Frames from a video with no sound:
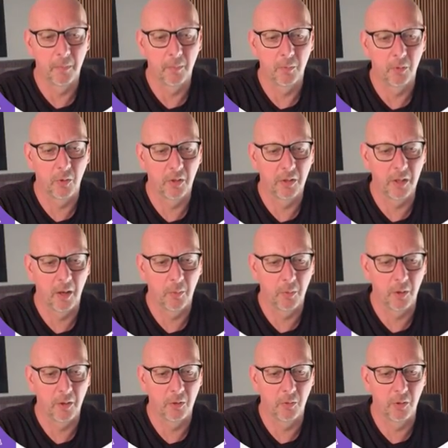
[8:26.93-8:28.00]
for
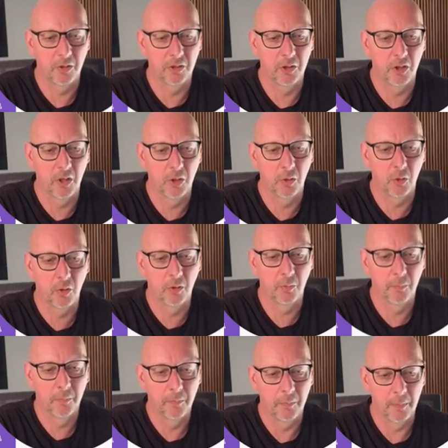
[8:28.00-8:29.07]
example, it was general,
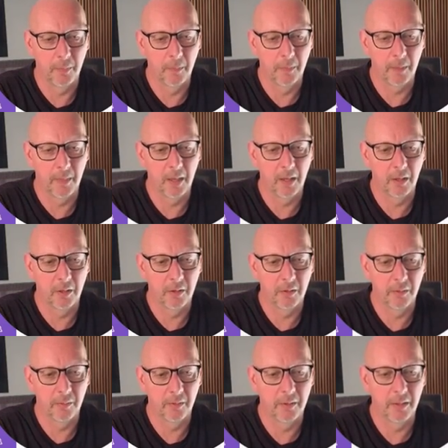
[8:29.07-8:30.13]

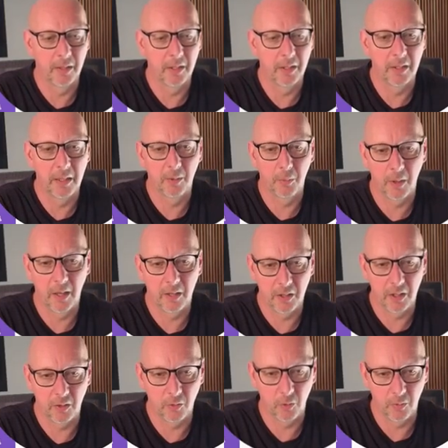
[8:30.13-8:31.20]
then this label
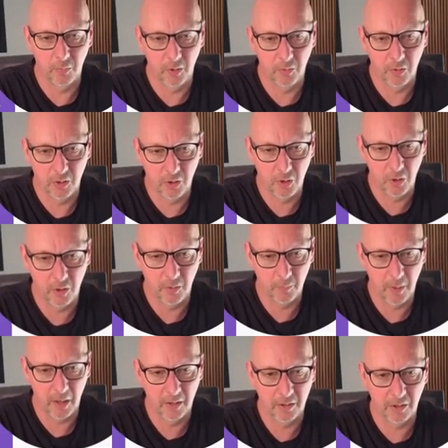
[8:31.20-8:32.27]
ID would be returned
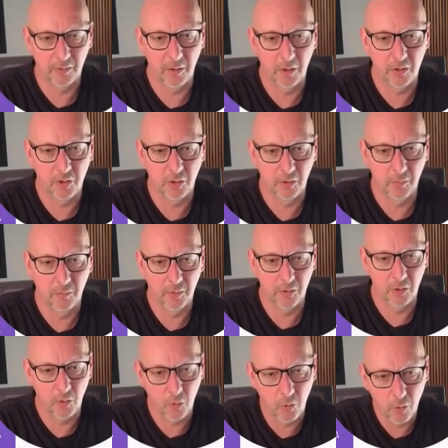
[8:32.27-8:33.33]
by this function.
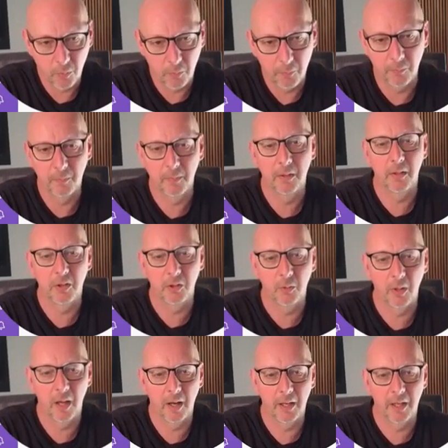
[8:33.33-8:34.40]
So this
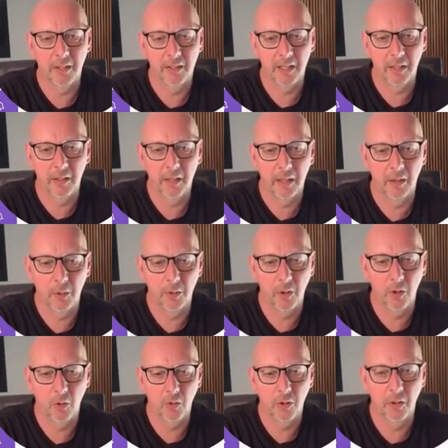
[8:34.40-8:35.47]
way I can set the label
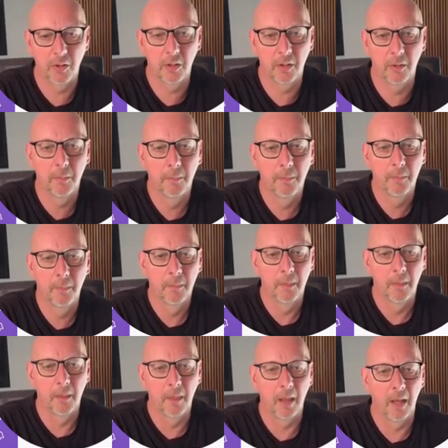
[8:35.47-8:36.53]
accordingly.
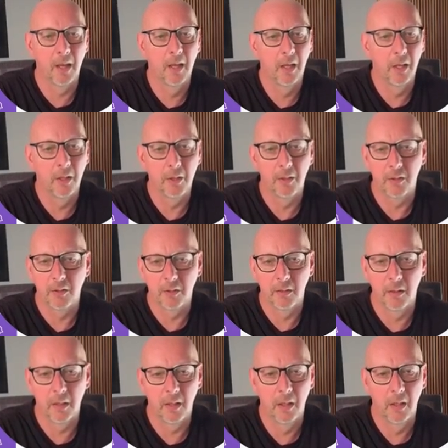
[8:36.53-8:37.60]
And
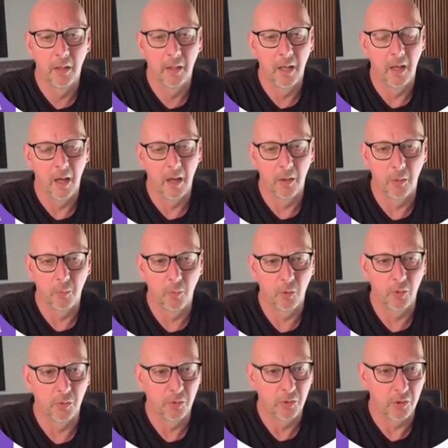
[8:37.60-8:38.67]
then I put